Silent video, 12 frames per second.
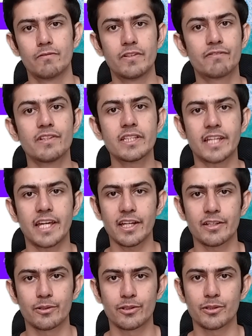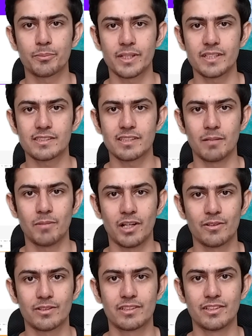Vivian K wrote a piece
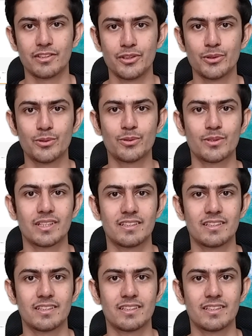about the new